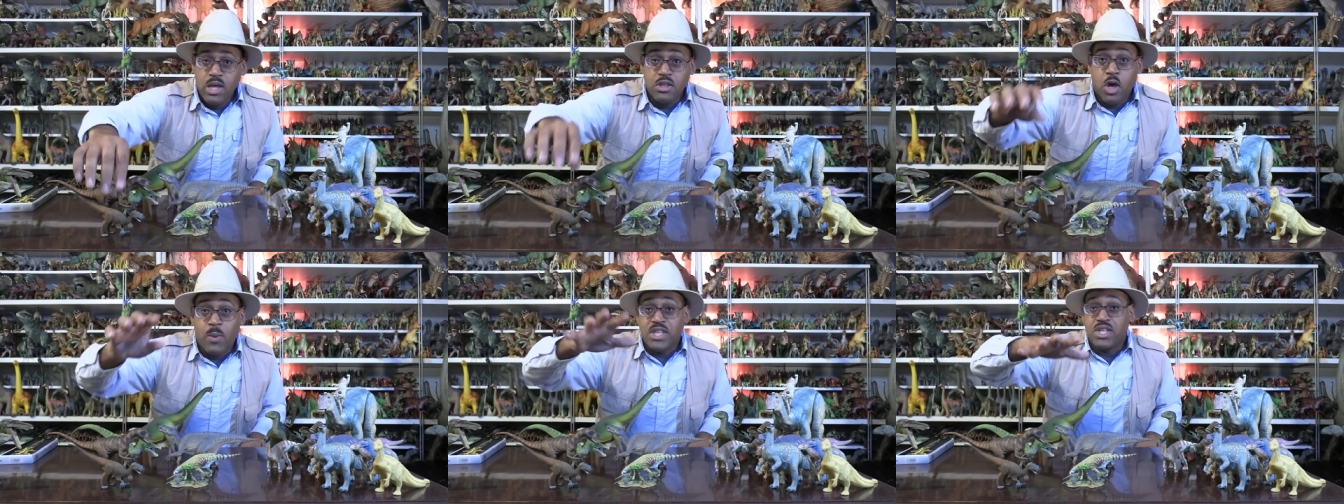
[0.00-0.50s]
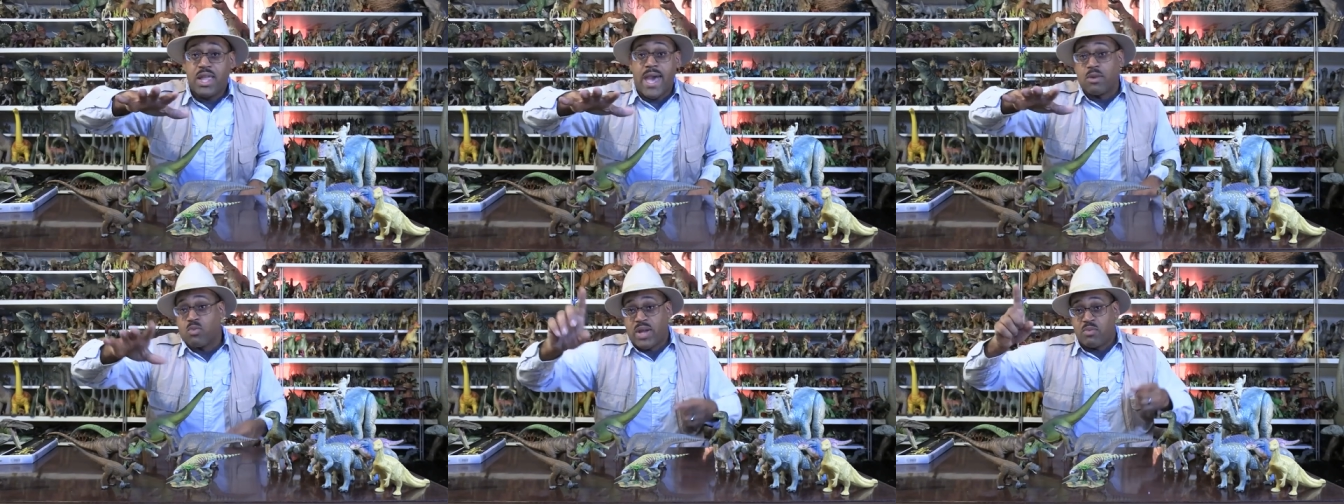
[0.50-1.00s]
Don't watch it
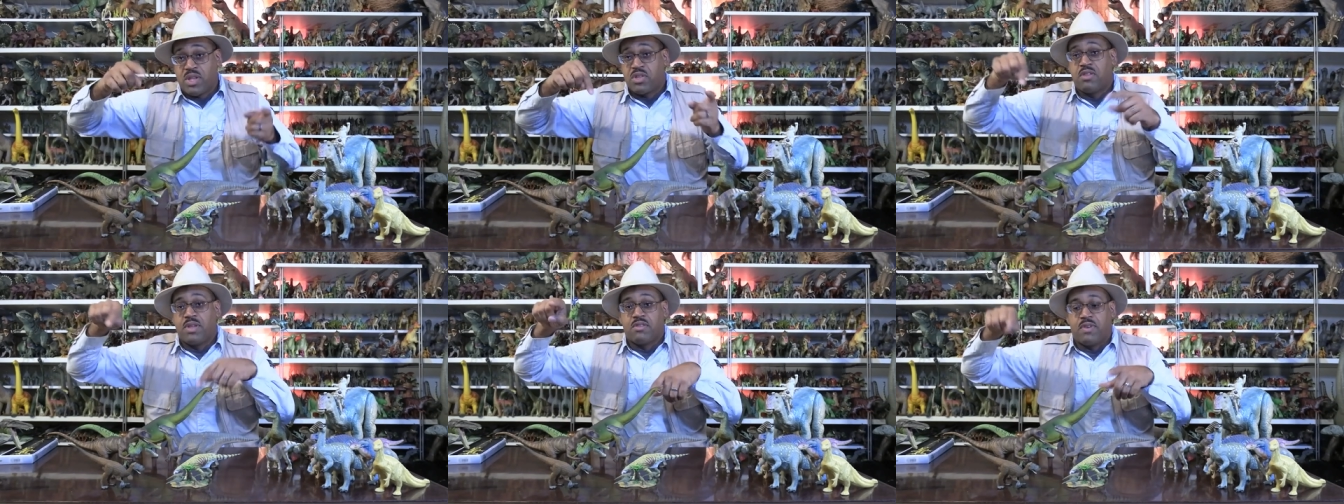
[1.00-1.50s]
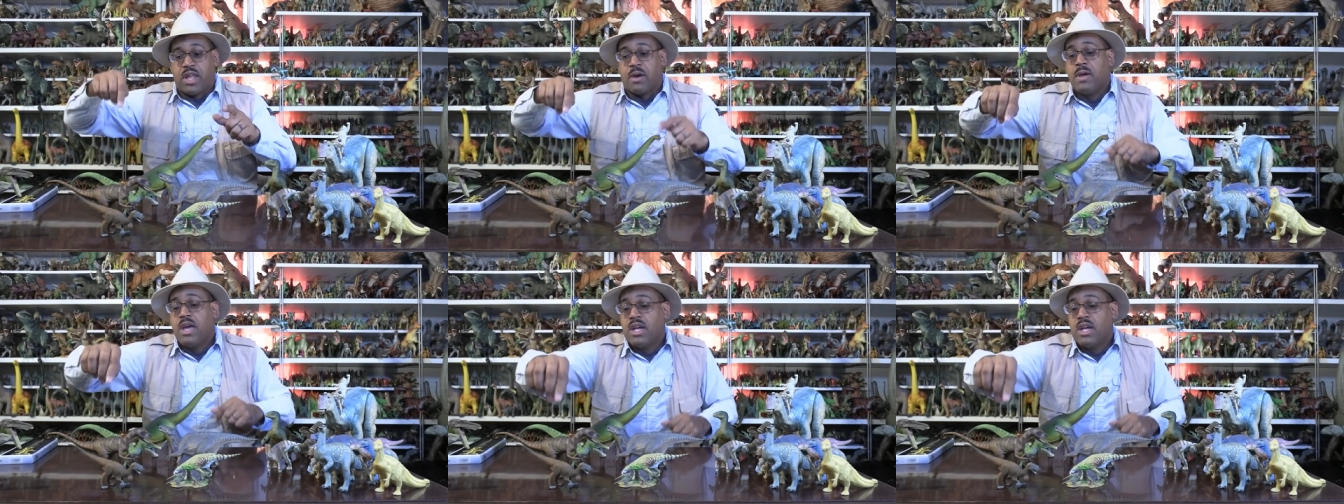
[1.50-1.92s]
yet. Wait, wait till the end of the video.